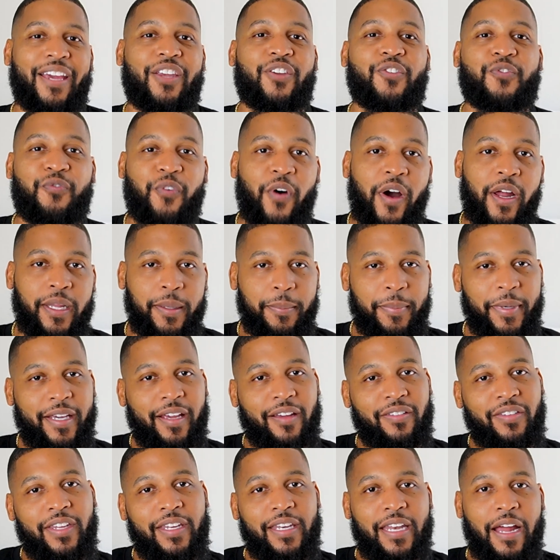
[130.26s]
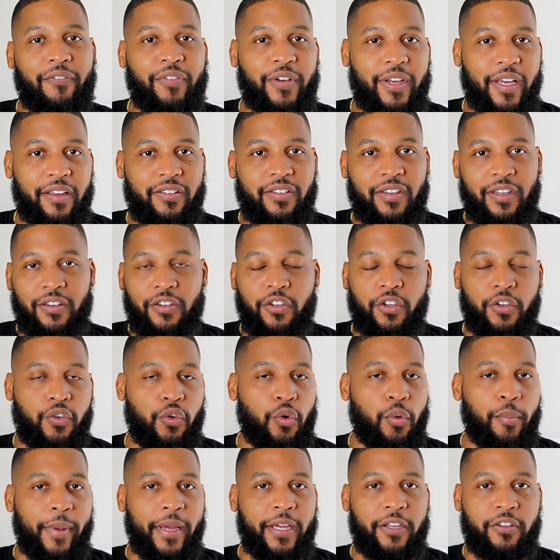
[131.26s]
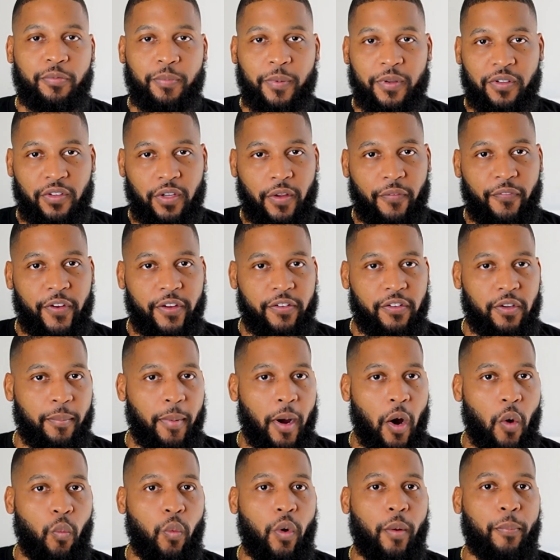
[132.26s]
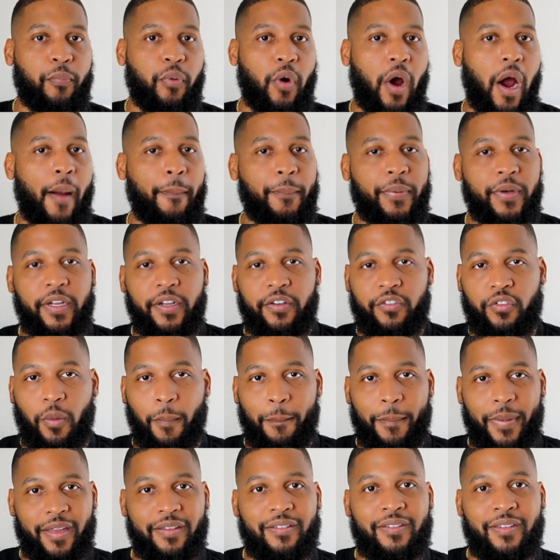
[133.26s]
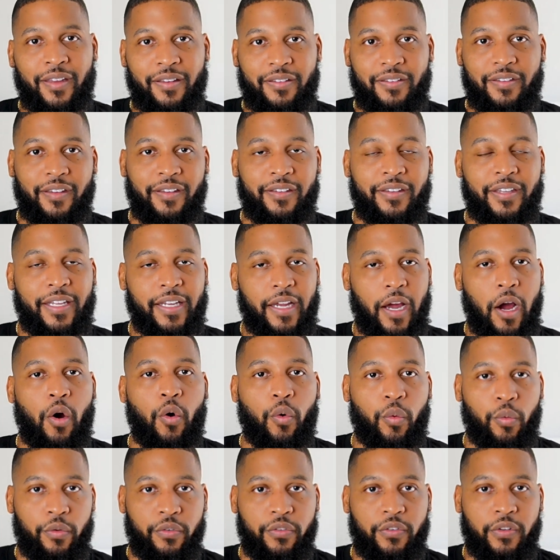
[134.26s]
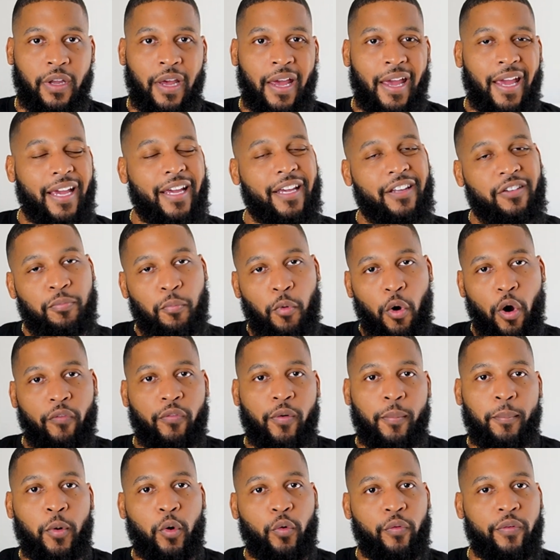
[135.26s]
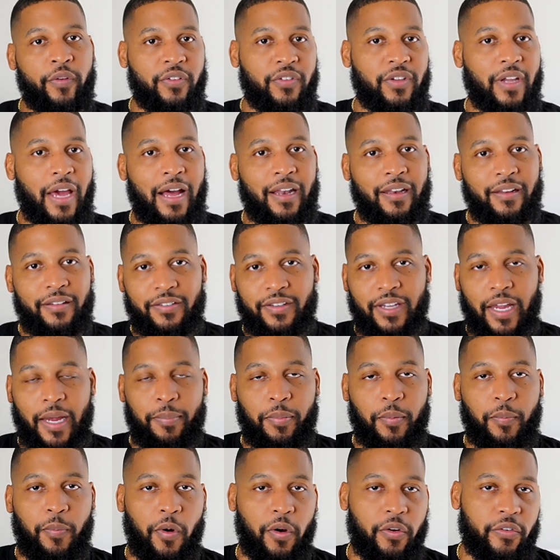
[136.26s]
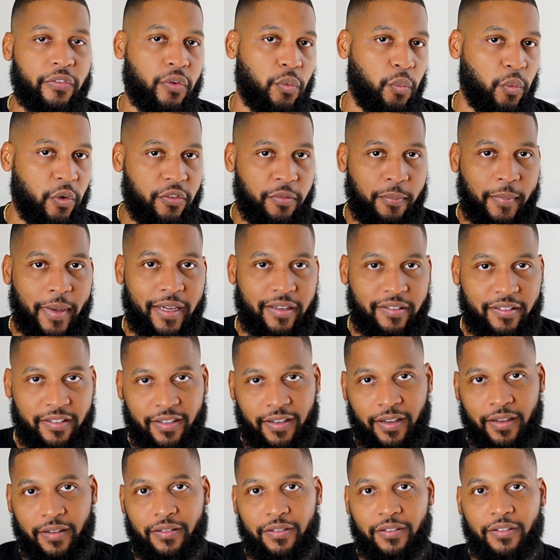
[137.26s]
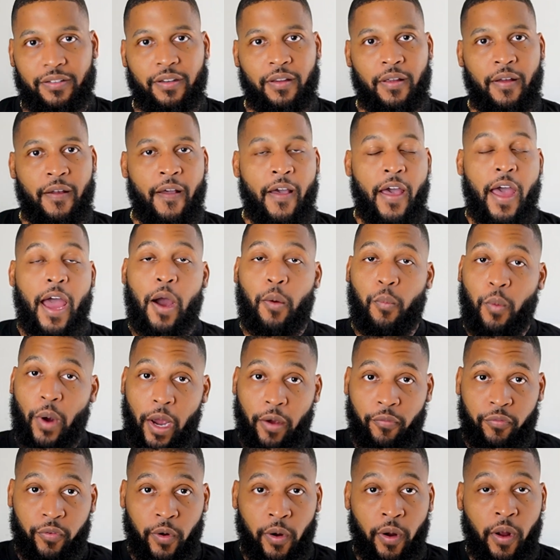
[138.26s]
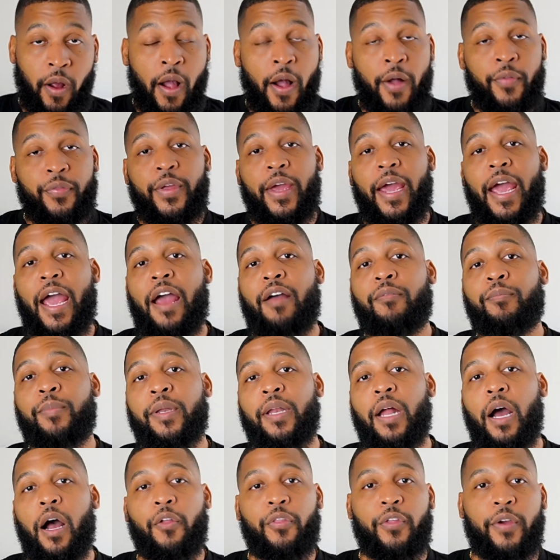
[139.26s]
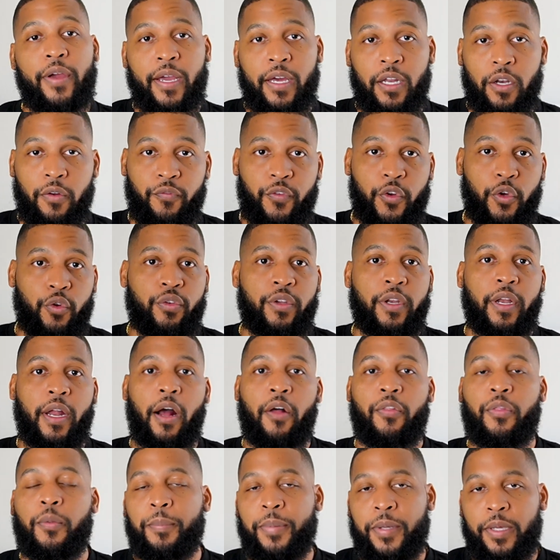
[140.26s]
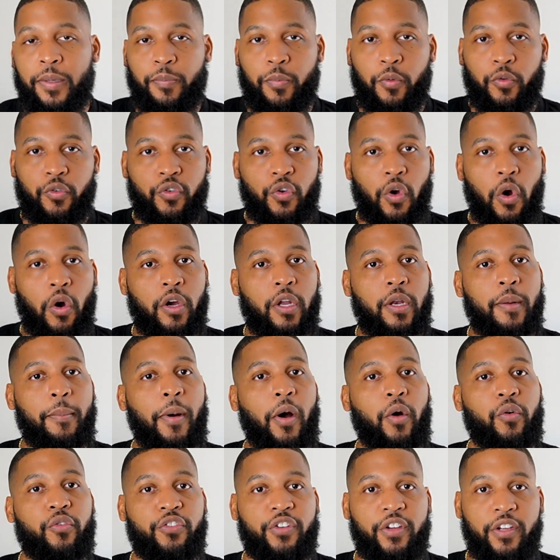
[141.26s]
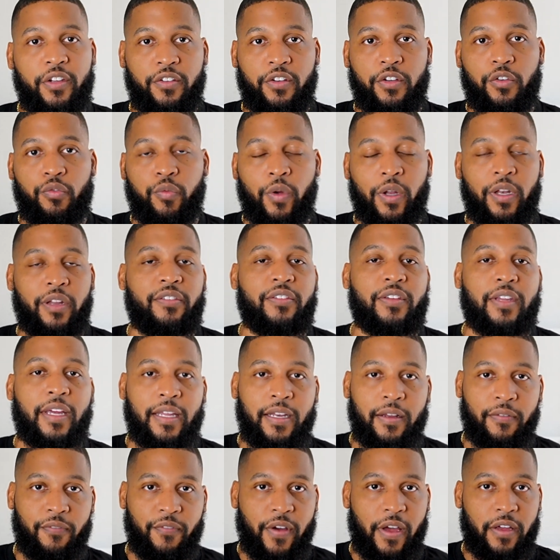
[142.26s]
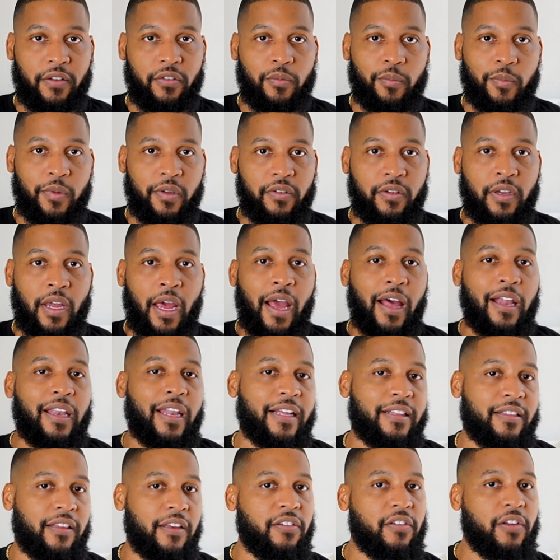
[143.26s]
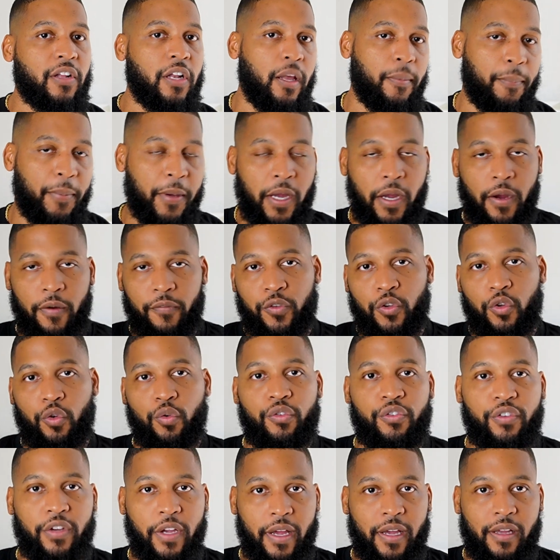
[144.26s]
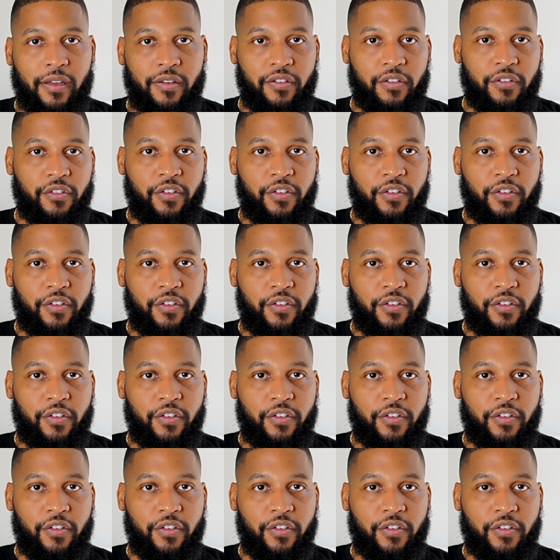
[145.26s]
It's funny because he never gets into too many specifics about what properties or businesses he owns. He's more of a moving silence type of person, which makes sense. However, there have been other interviews and other people talking about Jeezy's real estate investments, like this clip here of 2 Chainz.